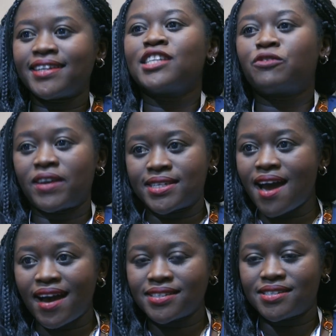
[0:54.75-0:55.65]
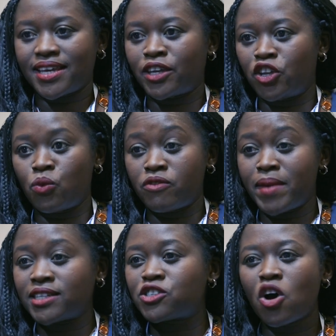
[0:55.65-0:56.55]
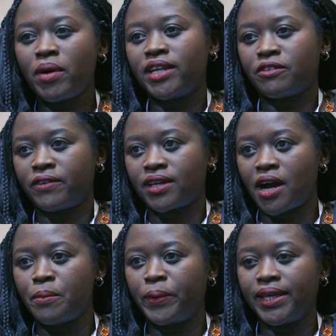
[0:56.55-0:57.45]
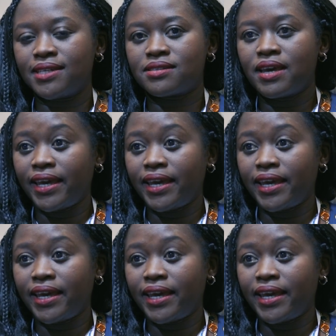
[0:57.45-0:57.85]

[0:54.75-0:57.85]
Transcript: It's fantastic. You know, we've met so many different companies,